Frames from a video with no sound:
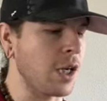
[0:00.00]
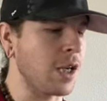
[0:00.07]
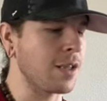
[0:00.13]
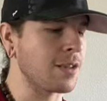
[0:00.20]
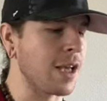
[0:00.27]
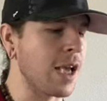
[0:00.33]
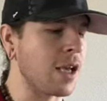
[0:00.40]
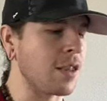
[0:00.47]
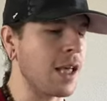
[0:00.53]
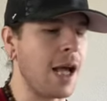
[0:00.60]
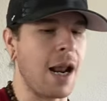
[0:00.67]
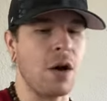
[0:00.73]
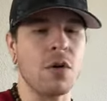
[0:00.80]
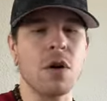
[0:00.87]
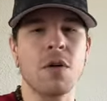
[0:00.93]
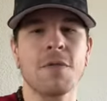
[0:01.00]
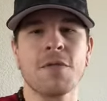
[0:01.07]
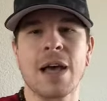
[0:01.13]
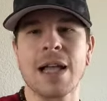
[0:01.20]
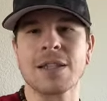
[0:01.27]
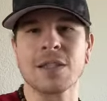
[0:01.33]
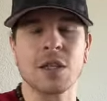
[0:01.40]
And it's like, I don't know if
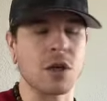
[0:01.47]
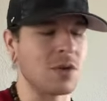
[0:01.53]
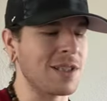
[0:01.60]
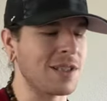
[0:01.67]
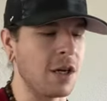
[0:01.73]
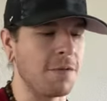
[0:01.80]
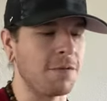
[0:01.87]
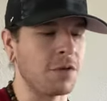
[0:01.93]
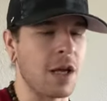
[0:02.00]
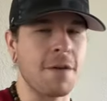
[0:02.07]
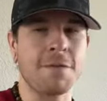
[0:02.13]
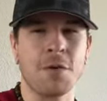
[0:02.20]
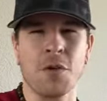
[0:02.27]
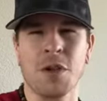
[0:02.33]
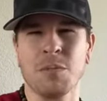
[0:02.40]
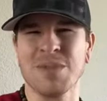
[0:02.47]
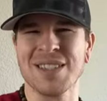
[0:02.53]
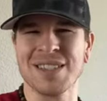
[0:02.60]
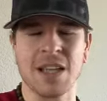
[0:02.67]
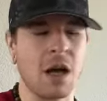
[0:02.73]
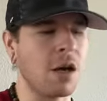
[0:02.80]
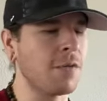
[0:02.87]
that's, you know, self-love for
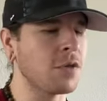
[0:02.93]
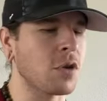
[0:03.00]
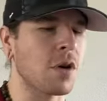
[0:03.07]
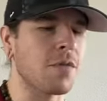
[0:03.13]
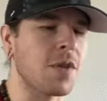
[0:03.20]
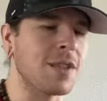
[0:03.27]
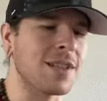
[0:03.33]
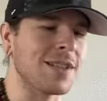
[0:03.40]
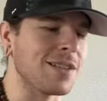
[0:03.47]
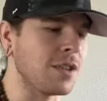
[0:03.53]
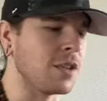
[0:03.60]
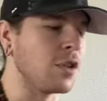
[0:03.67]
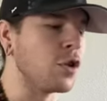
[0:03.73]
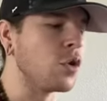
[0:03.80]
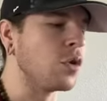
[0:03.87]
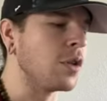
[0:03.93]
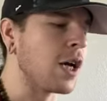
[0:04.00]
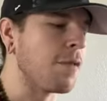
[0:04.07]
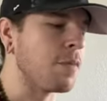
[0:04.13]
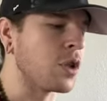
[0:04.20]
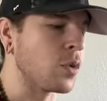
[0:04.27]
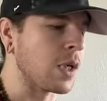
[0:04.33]
themselves or if this is new
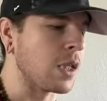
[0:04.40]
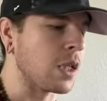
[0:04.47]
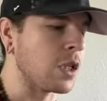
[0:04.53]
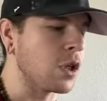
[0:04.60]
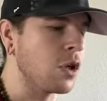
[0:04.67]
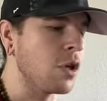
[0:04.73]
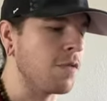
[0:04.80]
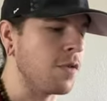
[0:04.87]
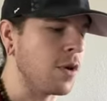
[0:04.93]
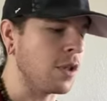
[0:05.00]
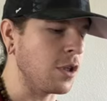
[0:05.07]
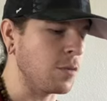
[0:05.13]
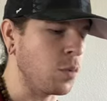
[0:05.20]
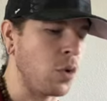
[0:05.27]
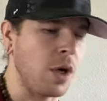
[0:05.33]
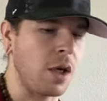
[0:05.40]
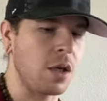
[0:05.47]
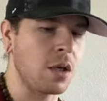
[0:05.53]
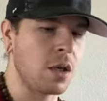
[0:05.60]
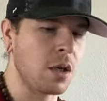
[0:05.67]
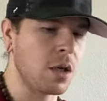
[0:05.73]
love between the two of you at this point.